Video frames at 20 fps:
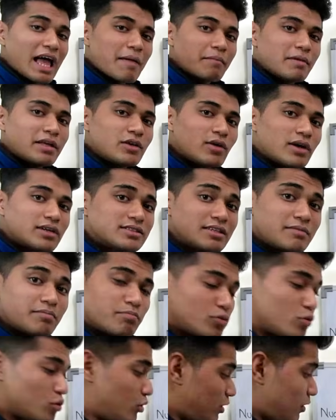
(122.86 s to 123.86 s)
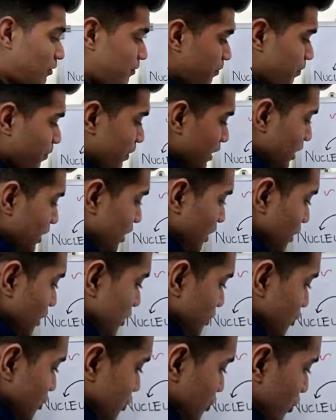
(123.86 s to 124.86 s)
the amino acid pool.
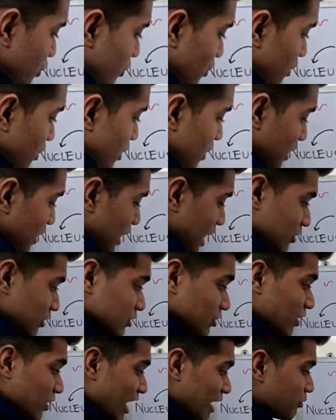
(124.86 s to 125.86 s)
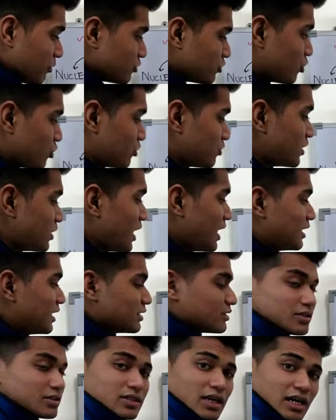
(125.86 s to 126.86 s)
So now the ribosomes
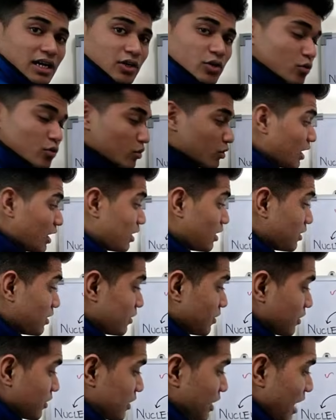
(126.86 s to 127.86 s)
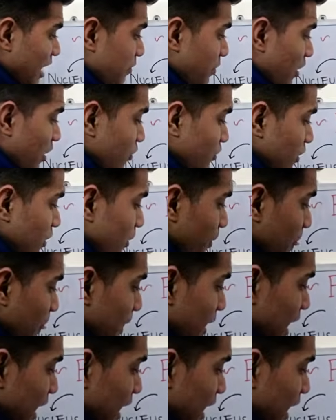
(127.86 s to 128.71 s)
start to grab out